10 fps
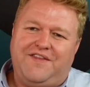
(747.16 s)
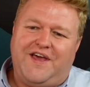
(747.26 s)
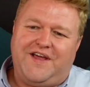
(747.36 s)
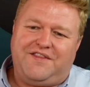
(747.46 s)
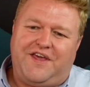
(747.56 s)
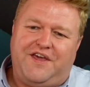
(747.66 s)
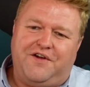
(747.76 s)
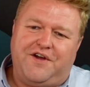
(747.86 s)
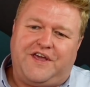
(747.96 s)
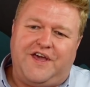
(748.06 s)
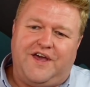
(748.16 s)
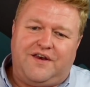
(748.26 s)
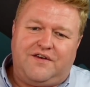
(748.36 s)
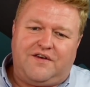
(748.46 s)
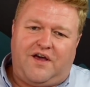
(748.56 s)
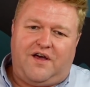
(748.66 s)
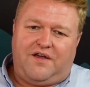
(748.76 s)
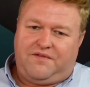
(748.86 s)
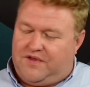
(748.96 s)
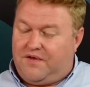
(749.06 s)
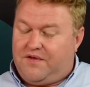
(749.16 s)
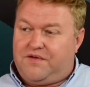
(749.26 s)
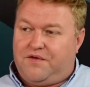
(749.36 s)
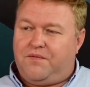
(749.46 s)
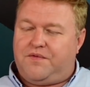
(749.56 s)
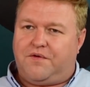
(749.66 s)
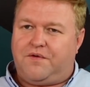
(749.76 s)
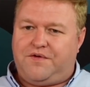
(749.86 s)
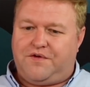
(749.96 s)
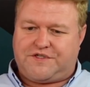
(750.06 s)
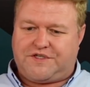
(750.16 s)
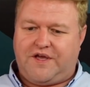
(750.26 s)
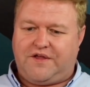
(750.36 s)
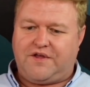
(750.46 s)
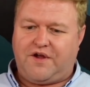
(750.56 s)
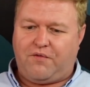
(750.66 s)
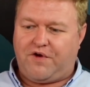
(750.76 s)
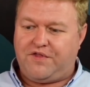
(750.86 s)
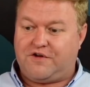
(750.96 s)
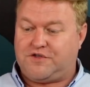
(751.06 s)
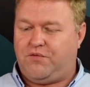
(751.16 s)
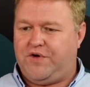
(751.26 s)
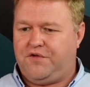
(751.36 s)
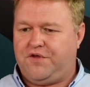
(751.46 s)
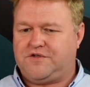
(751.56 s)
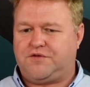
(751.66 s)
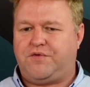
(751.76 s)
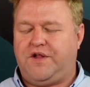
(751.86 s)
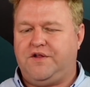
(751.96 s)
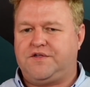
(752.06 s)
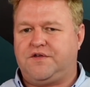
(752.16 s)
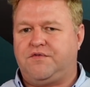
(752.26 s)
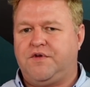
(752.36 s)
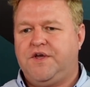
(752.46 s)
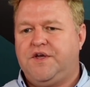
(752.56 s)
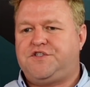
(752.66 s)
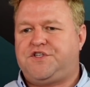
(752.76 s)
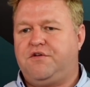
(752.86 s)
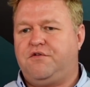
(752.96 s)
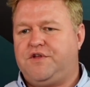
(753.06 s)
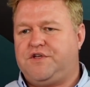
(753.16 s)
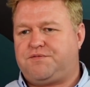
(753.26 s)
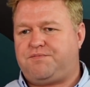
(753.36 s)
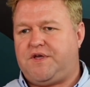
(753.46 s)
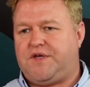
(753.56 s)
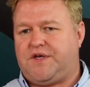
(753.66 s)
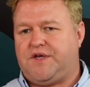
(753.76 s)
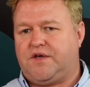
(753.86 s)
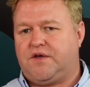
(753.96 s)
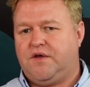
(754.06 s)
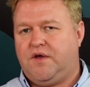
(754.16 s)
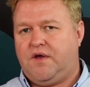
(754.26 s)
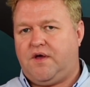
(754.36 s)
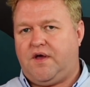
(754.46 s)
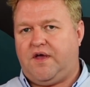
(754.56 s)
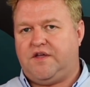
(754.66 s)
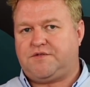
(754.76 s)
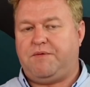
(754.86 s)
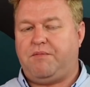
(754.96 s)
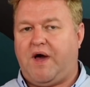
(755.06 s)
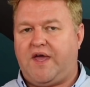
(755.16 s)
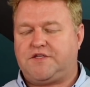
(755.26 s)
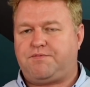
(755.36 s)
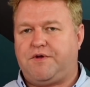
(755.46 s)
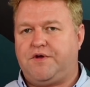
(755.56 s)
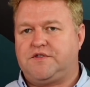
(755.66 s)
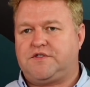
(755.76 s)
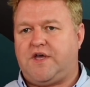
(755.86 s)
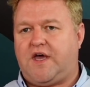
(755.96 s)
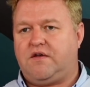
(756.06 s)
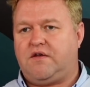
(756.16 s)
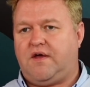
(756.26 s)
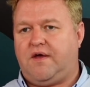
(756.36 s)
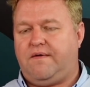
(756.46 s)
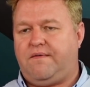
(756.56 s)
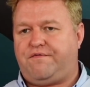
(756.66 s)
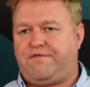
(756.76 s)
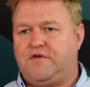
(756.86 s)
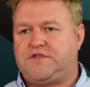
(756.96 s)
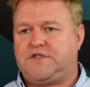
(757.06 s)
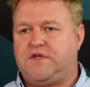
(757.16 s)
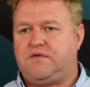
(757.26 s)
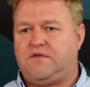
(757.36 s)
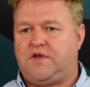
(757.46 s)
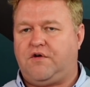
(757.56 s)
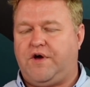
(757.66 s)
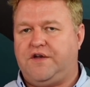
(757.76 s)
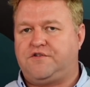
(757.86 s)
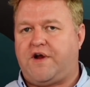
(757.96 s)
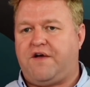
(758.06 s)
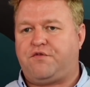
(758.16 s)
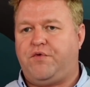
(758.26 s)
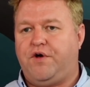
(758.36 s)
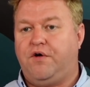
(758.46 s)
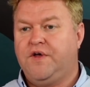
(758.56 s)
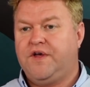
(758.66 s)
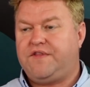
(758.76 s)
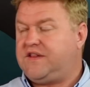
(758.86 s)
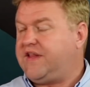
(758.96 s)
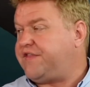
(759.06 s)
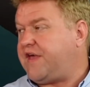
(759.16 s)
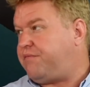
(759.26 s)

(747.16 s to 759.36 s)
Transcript: and that here again, you're saying there where there's a will, there's a relative. Generally speaking, it's been my experience that folks that go ahead and draft a will, they let